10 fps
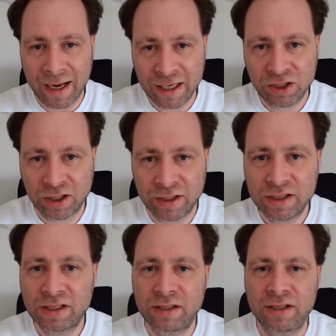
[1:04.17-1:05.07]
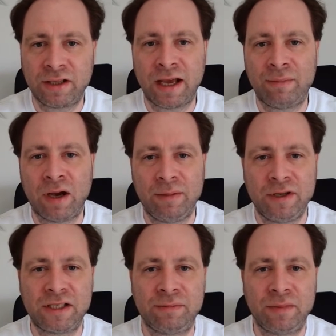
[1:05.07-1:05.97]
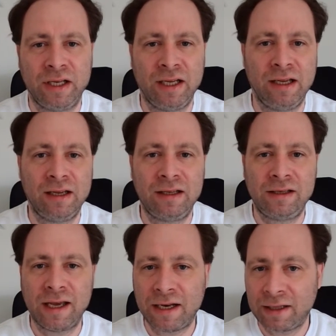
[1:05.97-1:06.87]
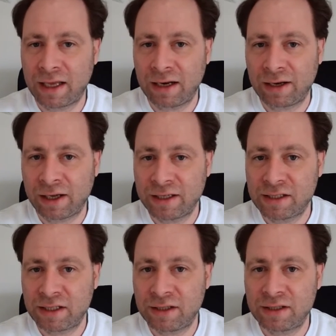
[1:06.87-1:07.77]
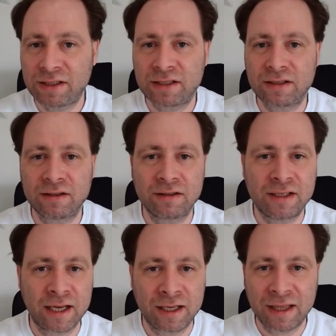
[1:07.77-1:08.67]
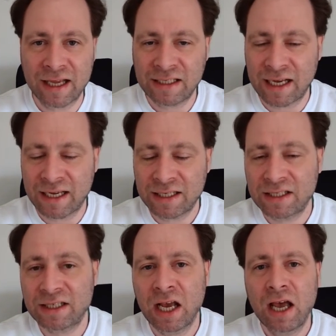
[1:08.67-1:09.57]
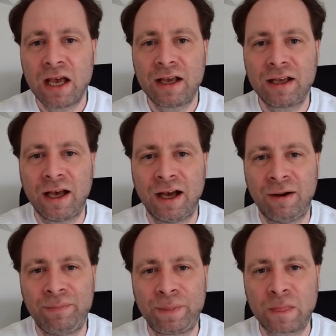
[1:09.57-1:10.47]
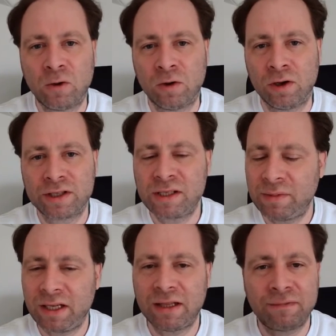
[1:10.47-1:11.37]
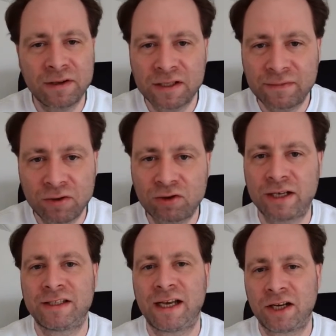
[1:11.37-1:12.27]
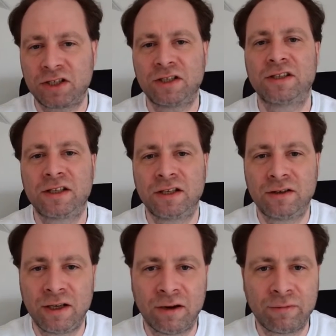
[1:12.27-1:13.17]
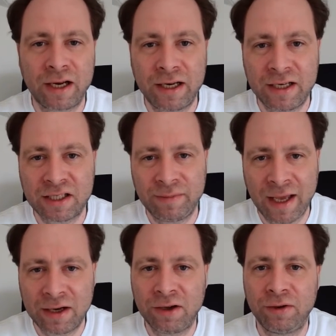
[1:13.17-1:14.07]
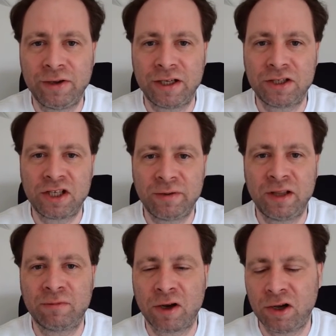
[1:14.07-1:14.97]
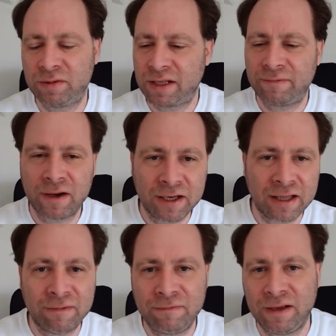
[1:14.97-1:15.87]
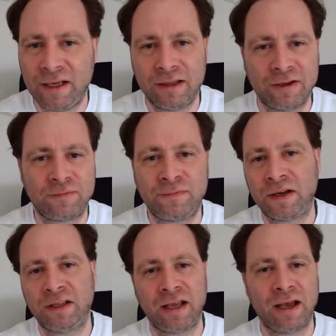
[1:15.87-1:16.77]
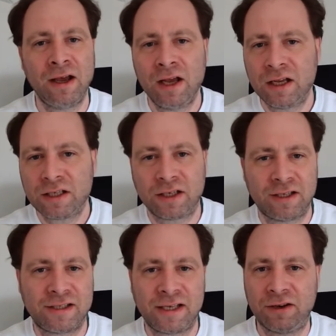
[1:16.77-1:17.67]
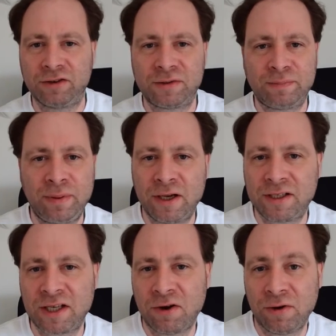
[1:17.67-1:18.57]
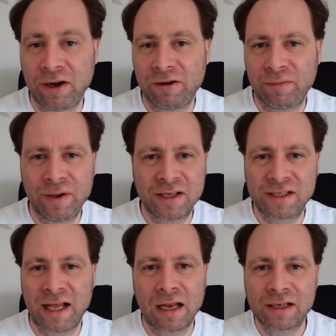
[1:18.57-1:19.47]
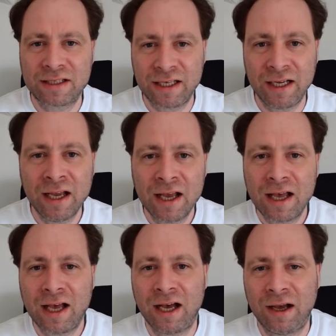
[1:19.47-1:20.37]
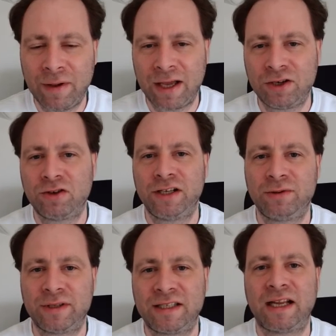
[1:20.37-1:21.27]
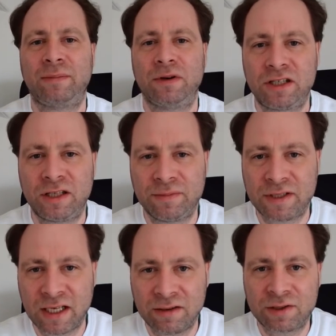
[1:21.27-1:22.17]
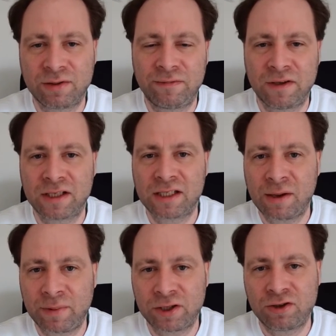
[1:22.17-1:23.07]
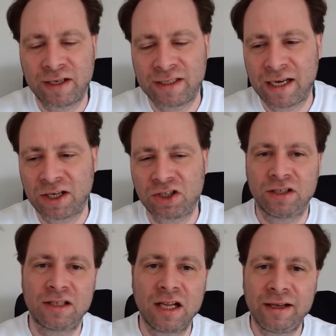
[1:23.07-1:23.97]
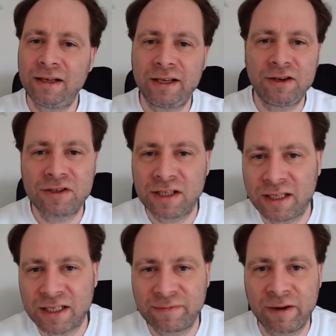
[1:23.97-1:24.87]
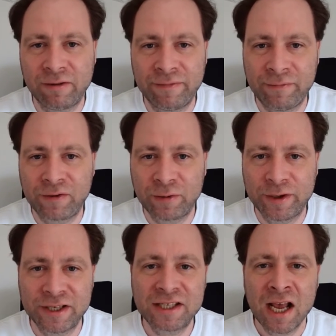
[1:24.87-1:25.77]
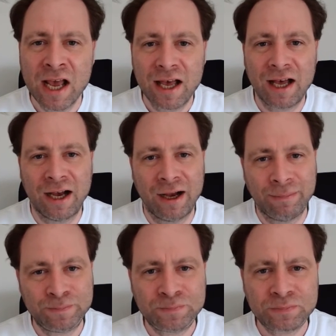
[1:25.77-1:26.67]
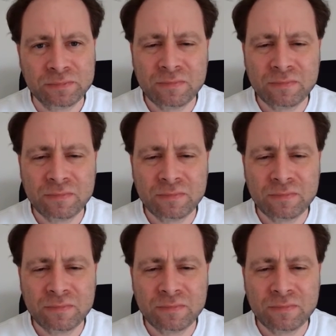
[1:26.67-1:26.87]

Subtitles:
agents. So that might be somebody getting their license, taking their test, or somebody in their first few transactions that really needs some hand holding, showing the ropes. They're finding their feet. They're finding their sort of sales persona or personality, and trying to establish themselves with the first couple of transactions, likely using their sphere of influence to